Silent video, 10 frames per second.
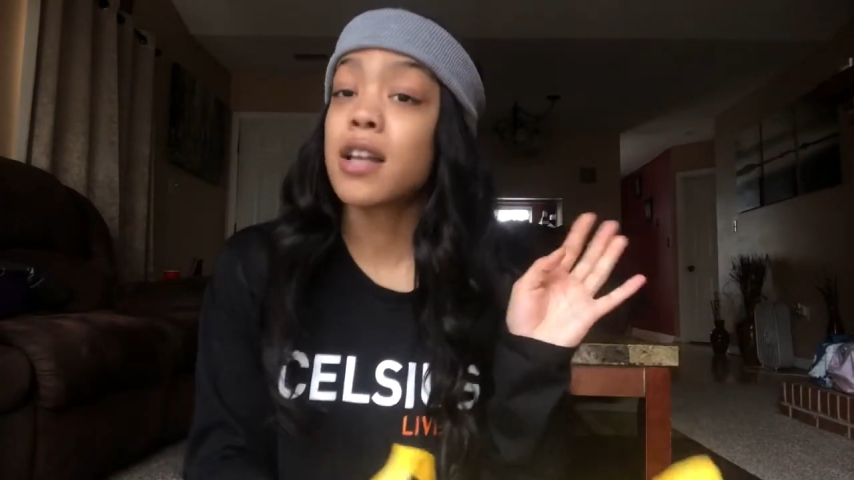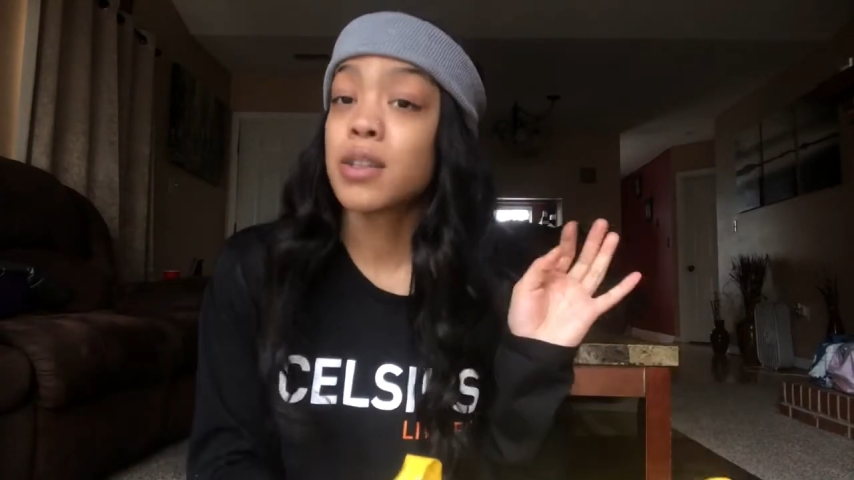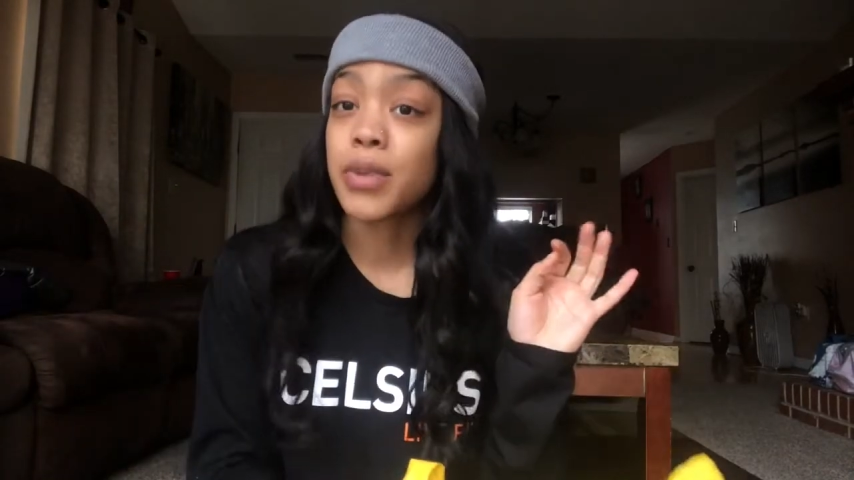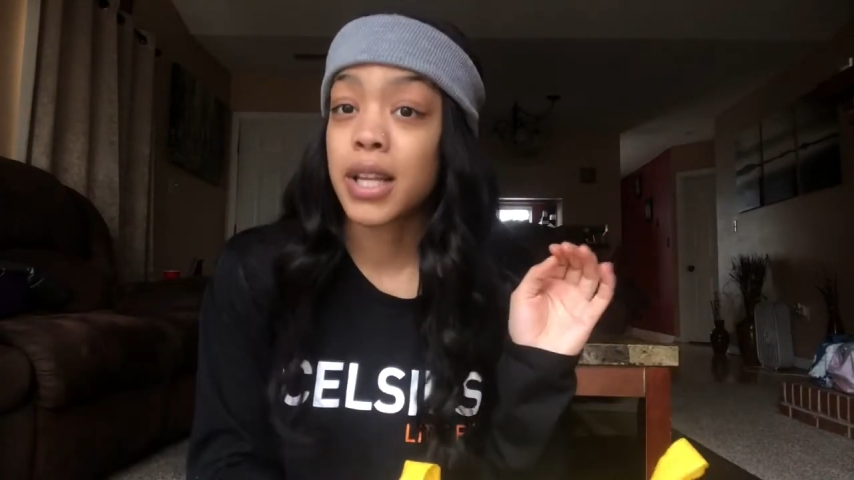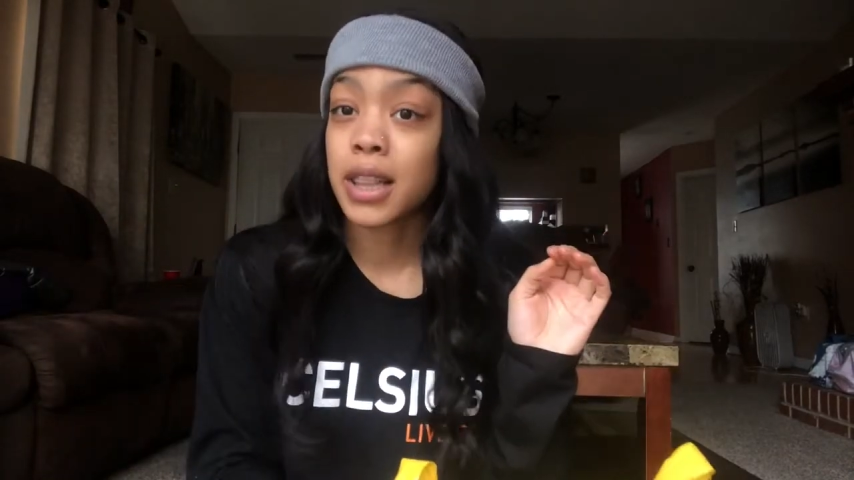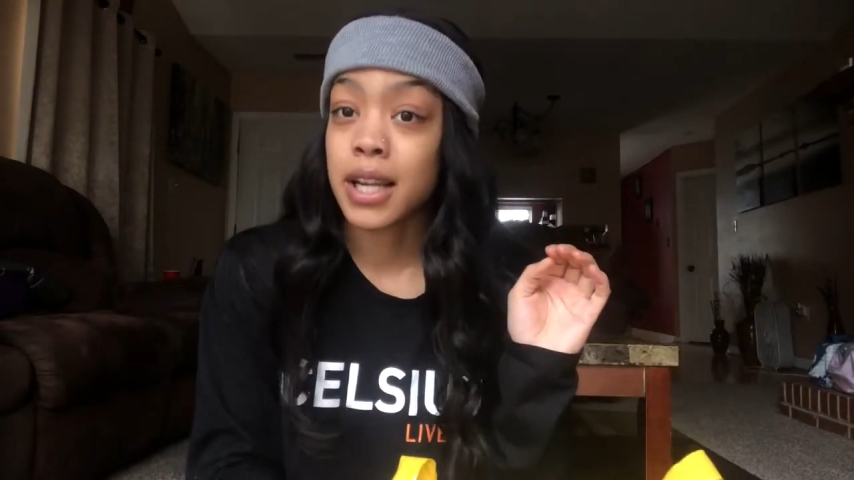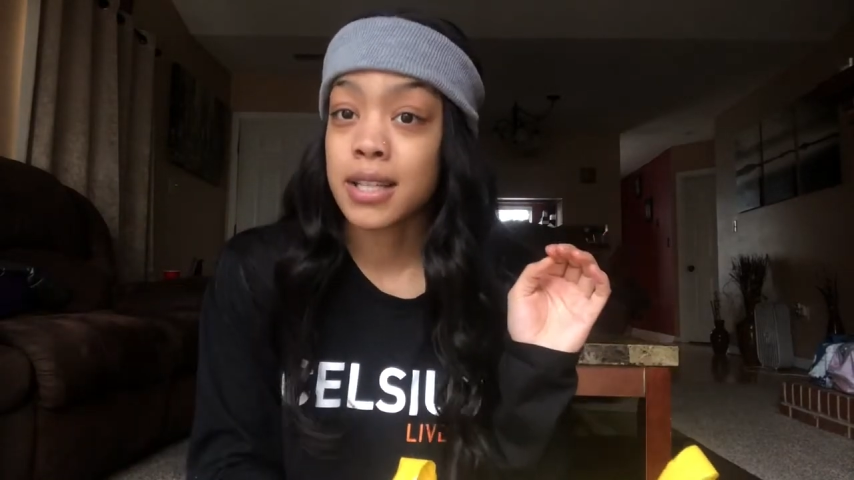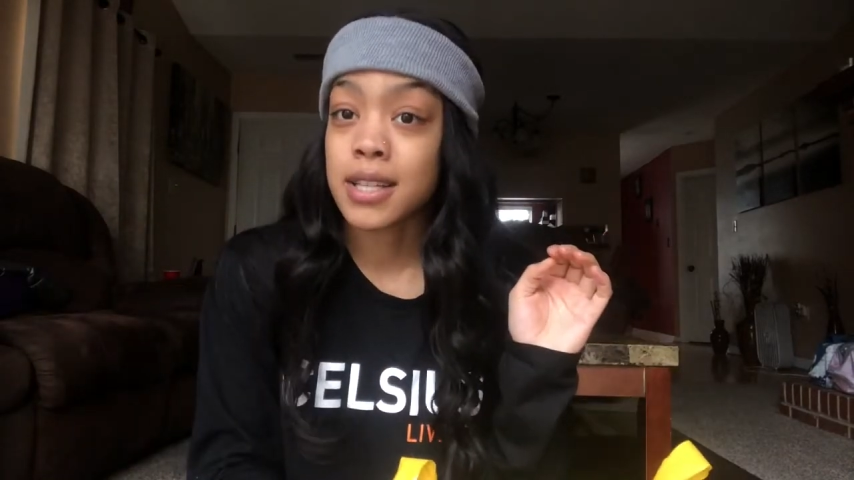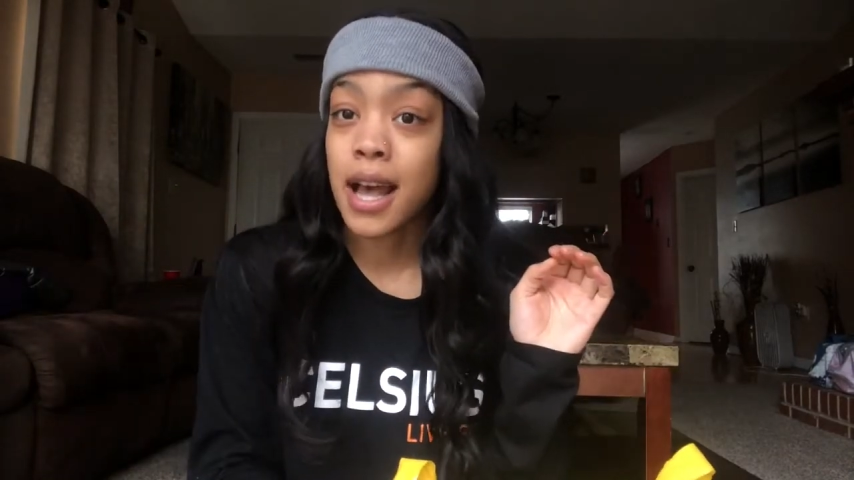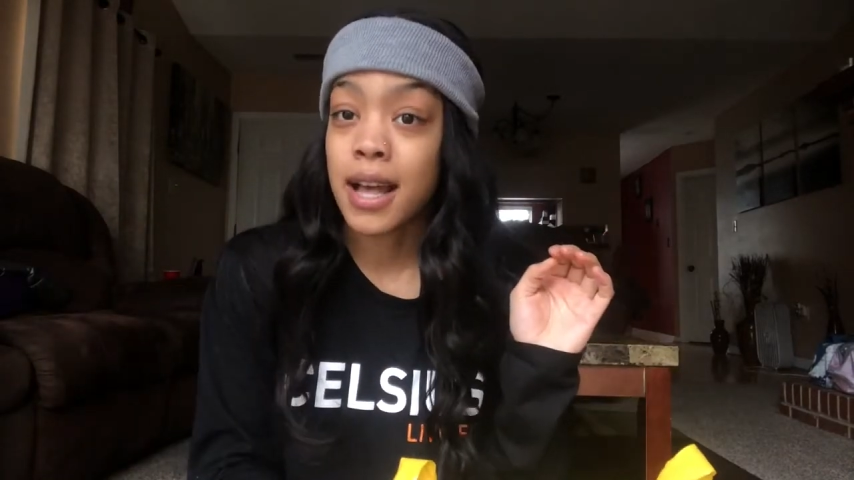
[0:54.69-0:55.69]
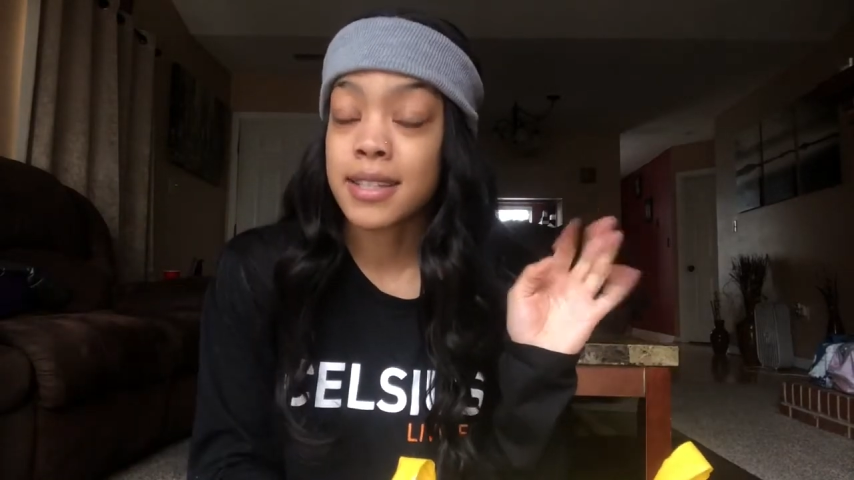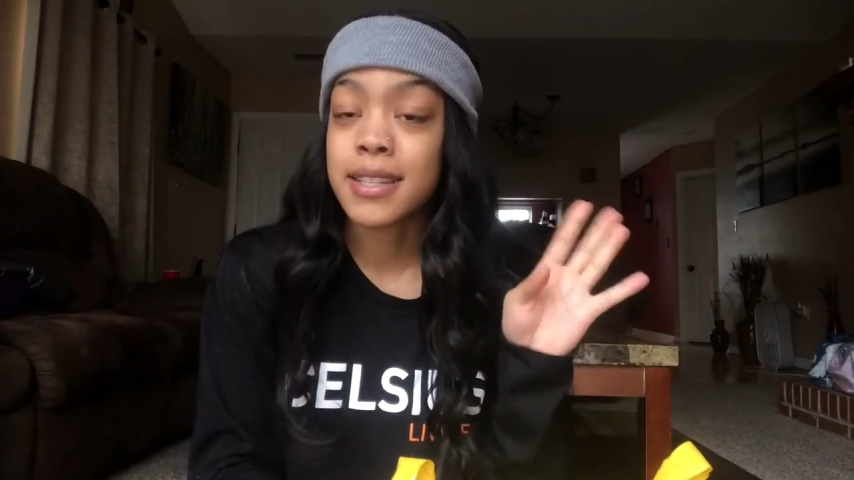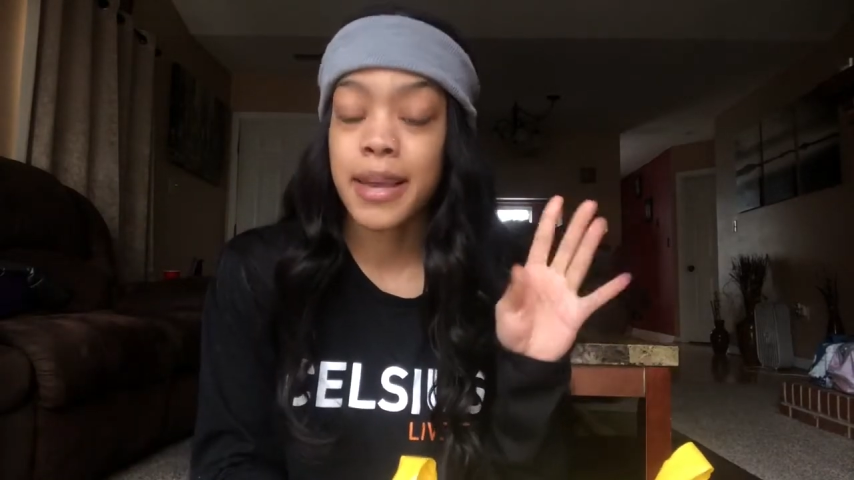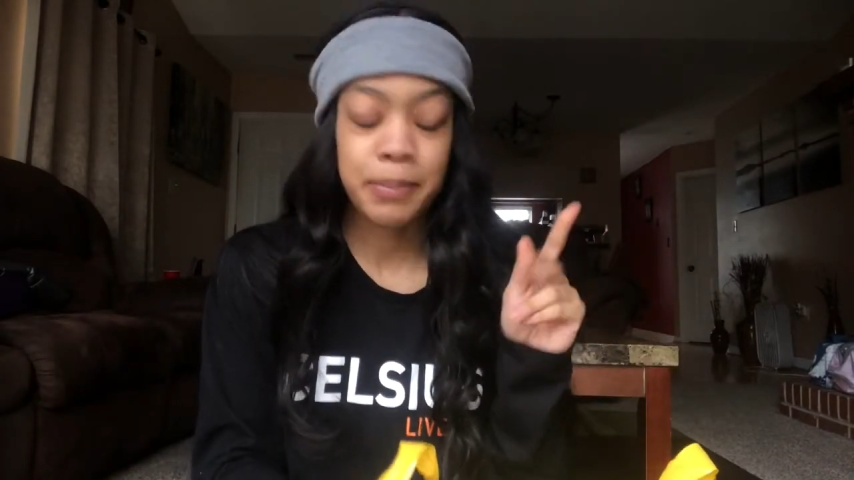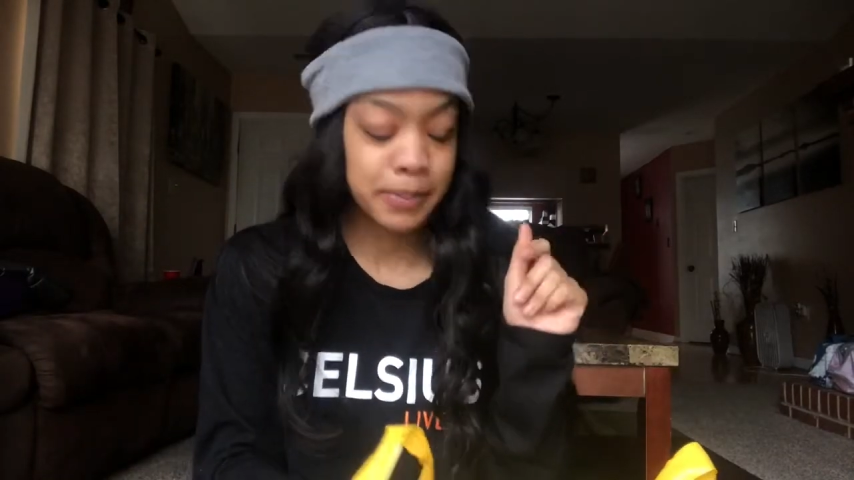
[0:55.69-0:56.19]
also went to Claire's, guys.
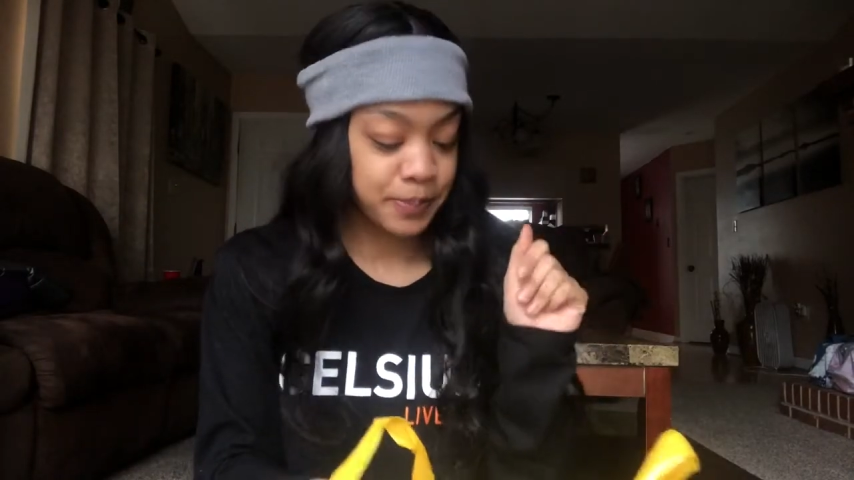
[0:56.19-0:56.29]
Yep.